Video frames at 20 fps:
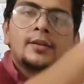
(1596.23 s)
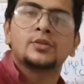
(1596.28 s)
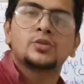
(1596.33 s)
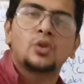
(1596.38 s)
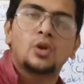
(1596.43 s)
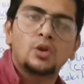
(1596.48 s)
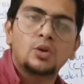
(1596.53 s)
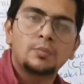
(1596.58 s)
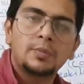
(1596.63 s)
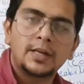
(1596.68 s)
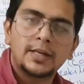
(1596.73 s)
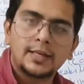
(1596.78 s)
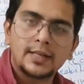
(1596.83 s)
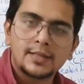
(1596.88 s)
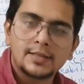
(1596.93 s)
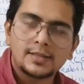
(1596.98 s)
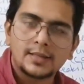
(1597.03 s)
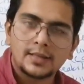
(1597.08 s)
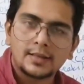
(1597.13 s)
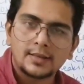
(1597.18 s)
solubility
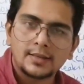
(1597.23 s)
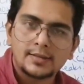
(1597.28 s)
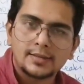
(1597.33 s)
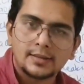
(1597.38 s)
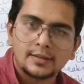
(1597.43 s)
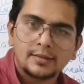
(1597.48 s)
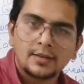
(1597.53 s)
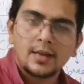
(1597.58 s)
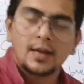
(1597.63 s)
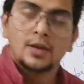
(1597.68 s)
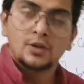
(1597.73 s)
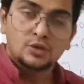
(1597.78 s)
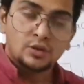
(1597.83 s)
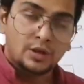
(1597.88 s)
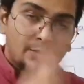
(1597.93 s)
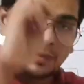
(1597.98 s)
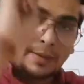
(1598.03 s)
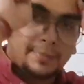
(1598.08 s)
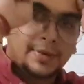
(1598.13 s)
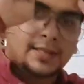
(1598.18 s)
is decreasing so
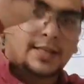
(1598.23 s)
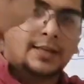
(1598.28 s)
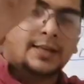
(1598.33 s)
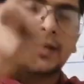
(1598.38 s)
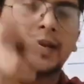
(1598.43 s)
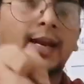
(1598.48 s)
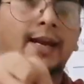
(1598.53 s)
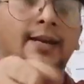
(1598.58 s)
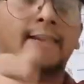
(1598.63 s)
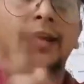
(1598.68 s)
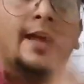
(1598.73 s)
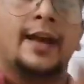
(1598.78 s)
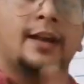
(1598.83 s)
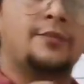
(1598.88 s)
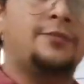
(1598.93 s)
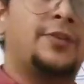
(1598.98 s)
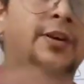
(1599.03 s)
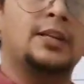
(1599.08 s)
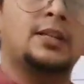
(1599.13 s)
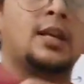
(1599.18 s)
remember the trend and
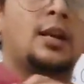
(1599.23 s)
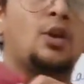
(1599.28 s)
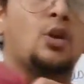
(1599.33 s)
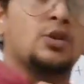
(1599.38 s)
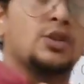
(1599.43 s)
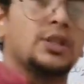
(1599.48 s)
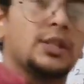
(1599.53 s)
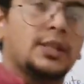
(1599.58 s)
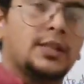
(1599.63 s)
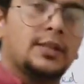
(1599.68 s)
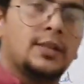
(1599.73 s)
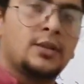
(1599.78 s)
fit the logic.